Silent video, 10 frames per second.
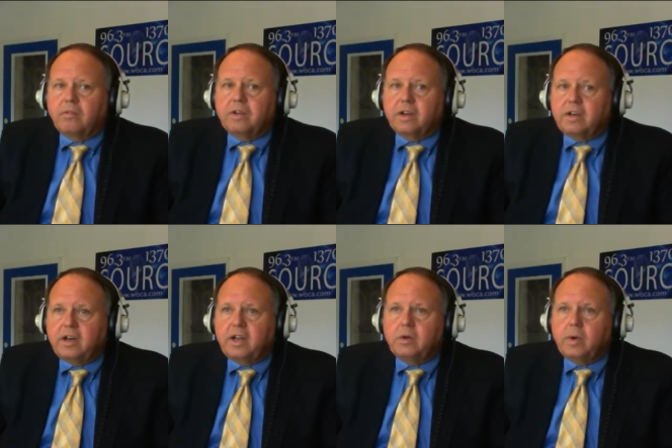of
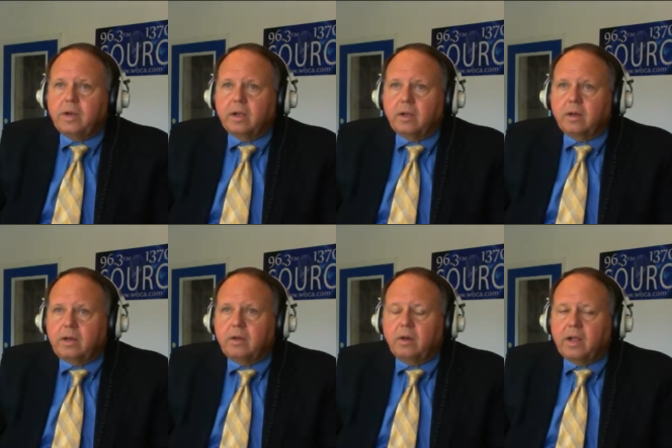continuing
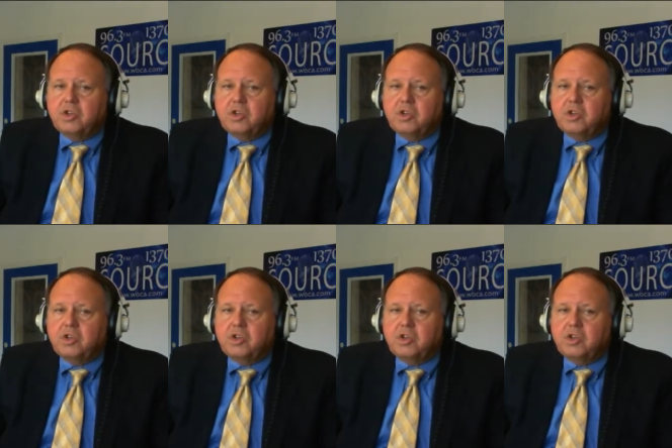legal